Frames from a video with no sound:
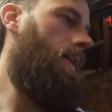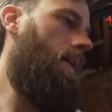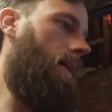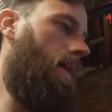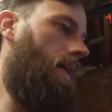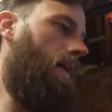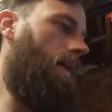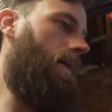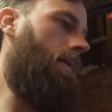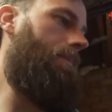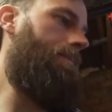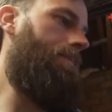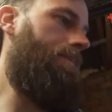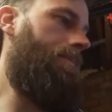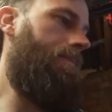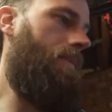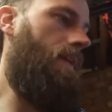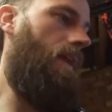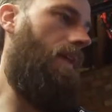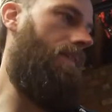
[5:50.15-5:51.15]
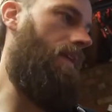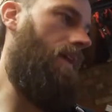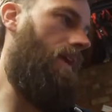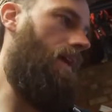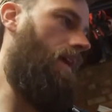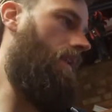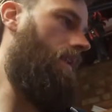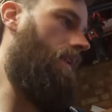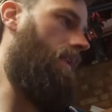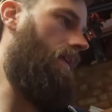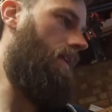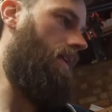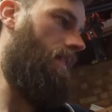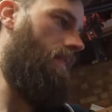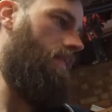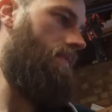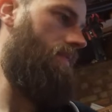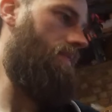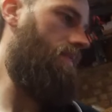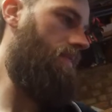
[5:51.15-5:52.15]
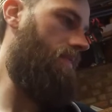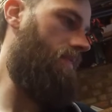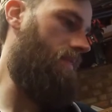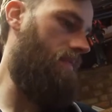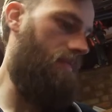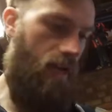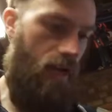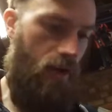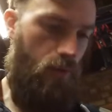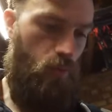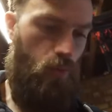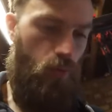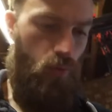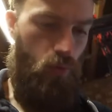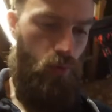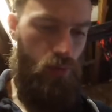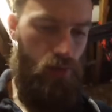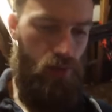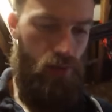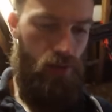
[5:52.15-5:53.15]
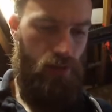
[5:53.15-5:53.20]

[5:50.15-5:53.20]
and then that will